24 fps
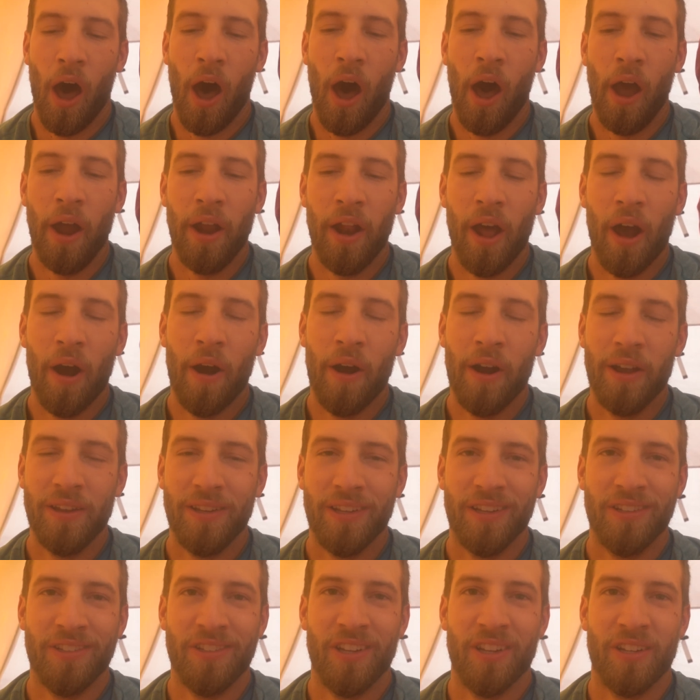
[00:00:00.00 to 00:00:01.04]
All I know is
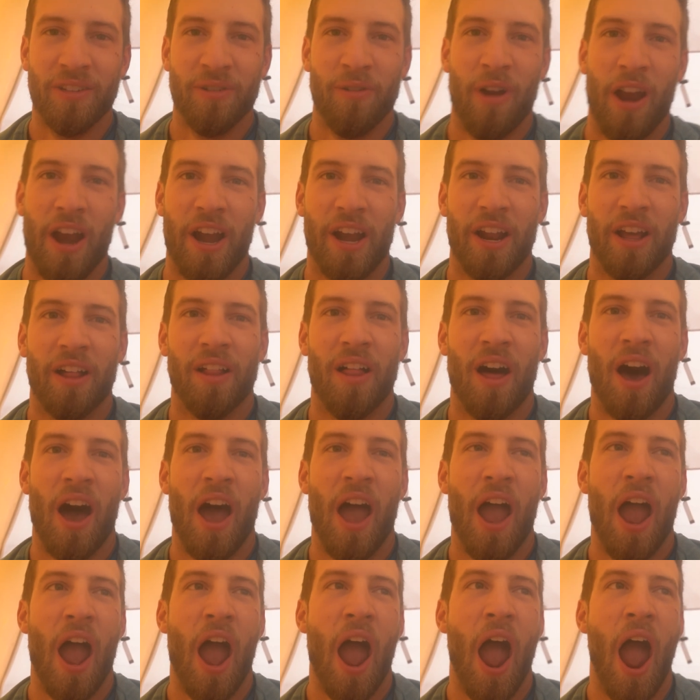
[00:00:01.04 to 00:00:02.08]
it's just raining a
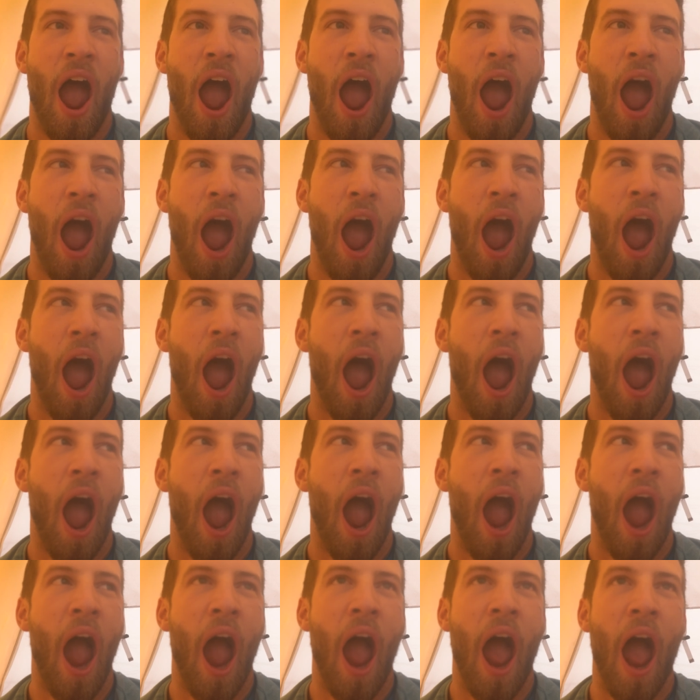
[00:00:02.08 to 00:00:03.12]
lot.
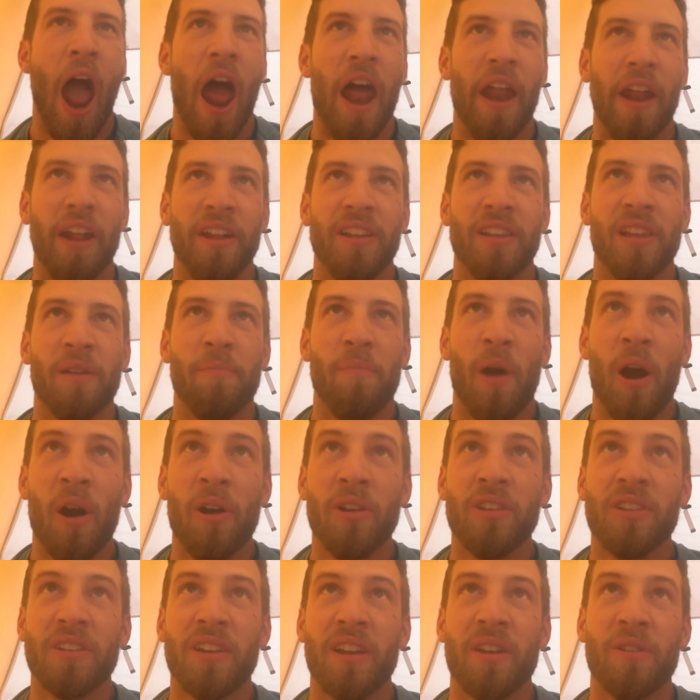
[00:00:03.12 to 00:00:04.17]
Uh, it's
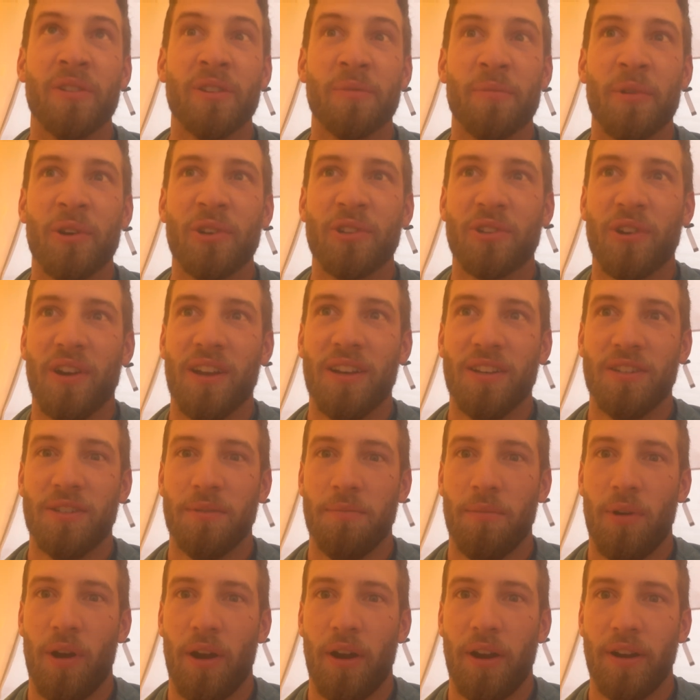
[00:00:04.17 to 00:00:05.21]
supposed to, it was supposed to rain
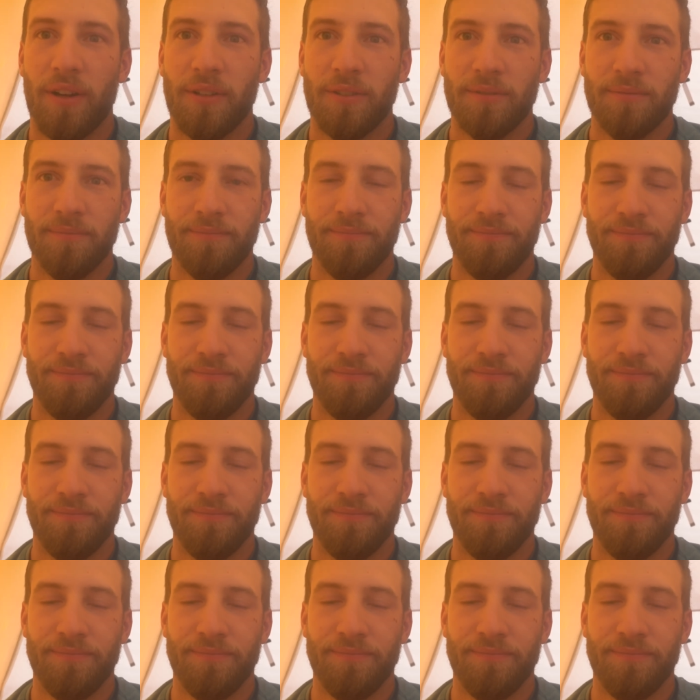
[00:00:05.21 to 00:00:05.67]
tomorrow.